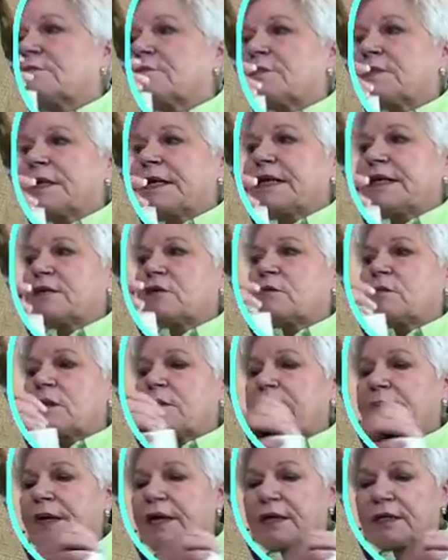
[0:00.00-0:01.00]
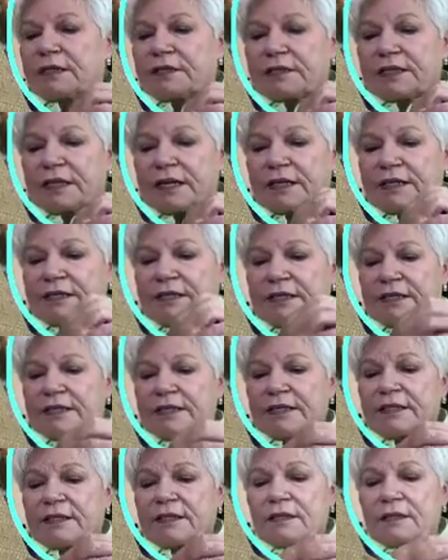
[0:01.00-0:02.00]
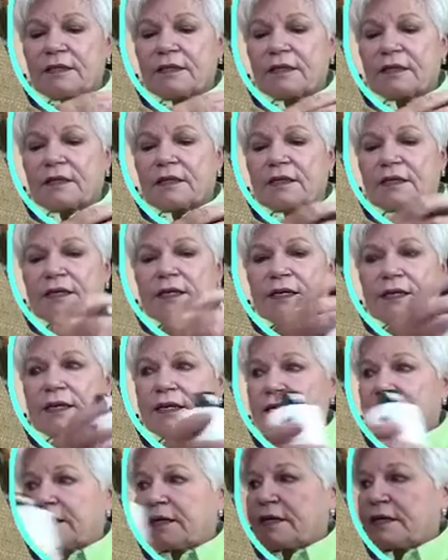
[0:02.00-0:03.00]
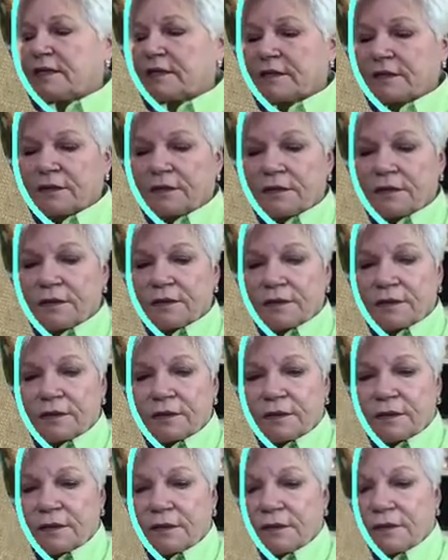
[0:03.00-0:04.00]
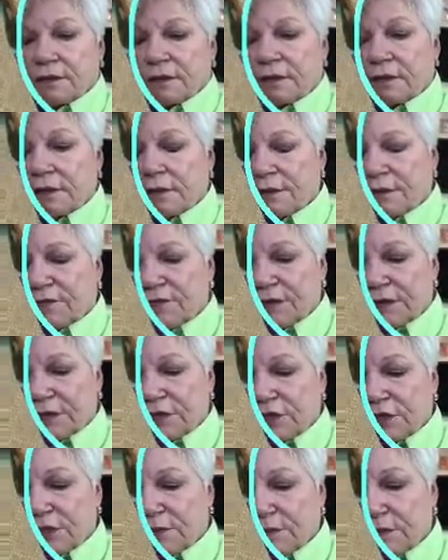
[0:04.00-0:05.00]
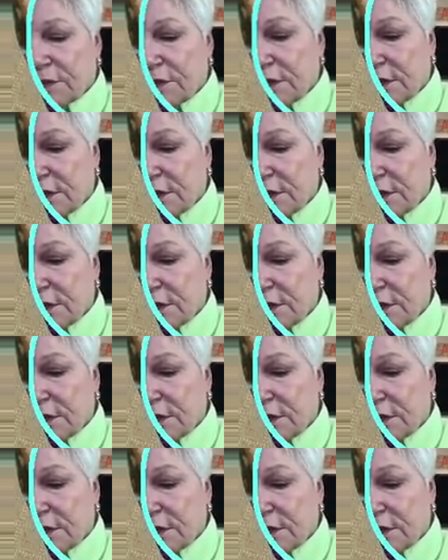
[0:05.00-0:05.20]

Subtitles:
paint on my palette that I need. And let me finish up this